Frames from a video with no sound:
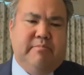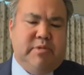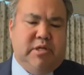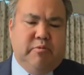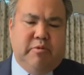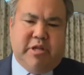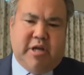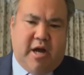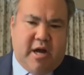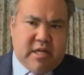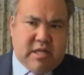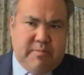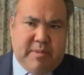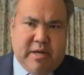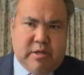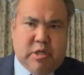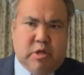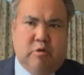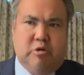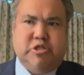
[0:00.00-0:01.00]
So we talked
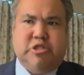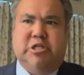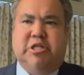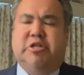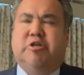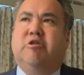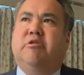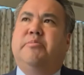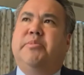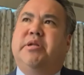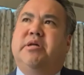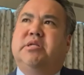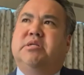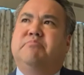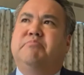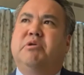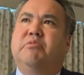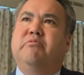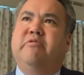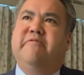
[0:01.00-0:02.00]
about social determinants,
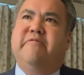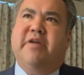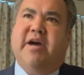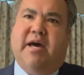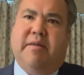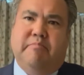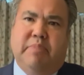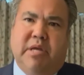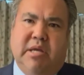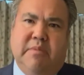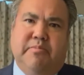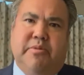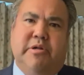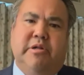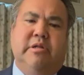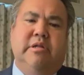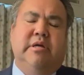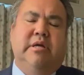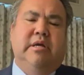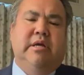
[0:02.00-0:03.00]
but we've got
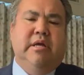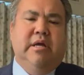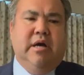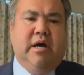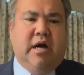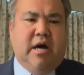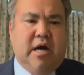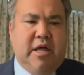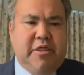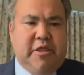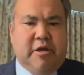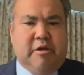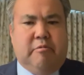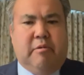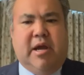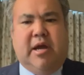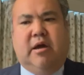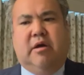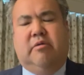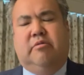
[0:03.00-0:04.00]
people on the
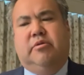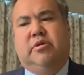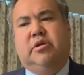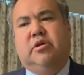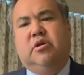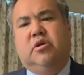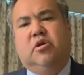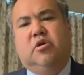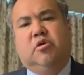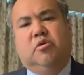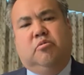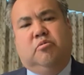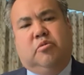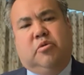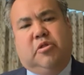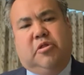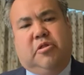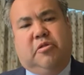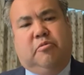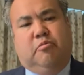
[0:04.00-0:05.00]
ground
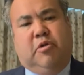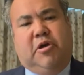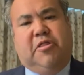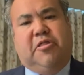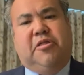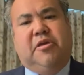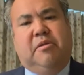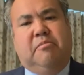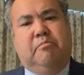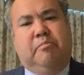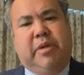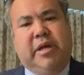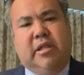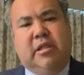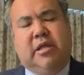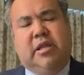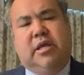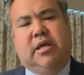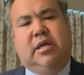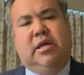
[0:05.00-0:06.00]
with the
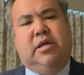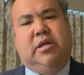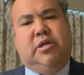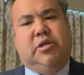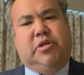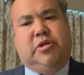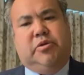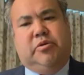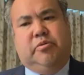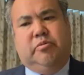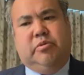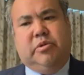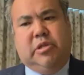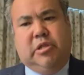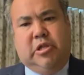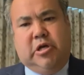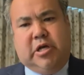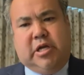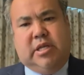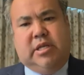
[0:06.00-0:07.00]
ability to
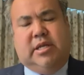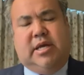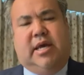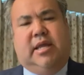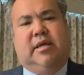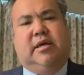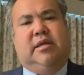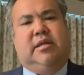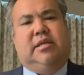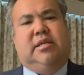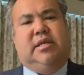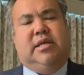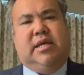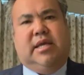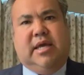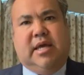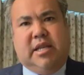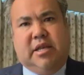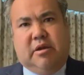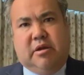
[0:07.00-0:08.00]
look at data, to
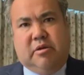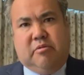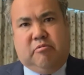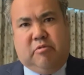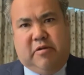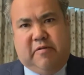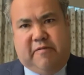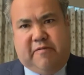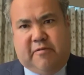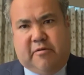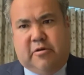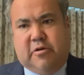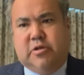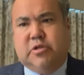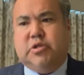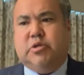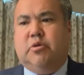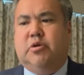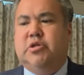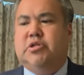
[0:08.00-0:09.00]
get referral
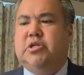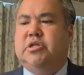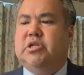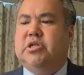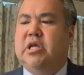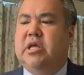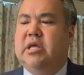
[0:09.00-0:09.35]
sources,